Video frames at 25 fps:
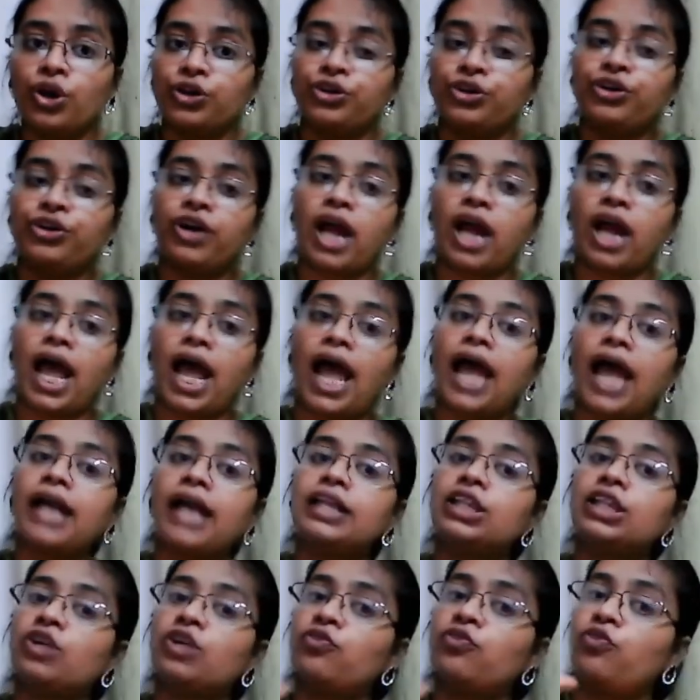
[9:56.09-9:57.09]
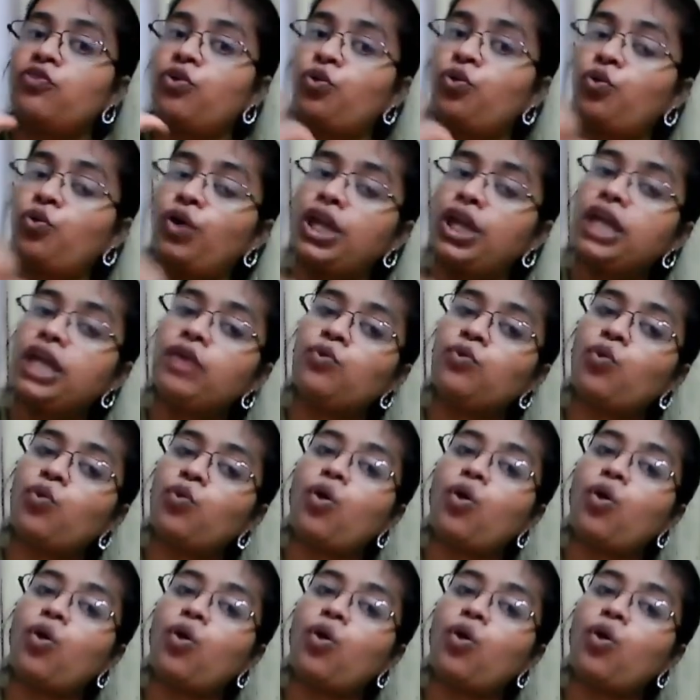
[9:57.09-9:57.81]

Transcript: drank the flowing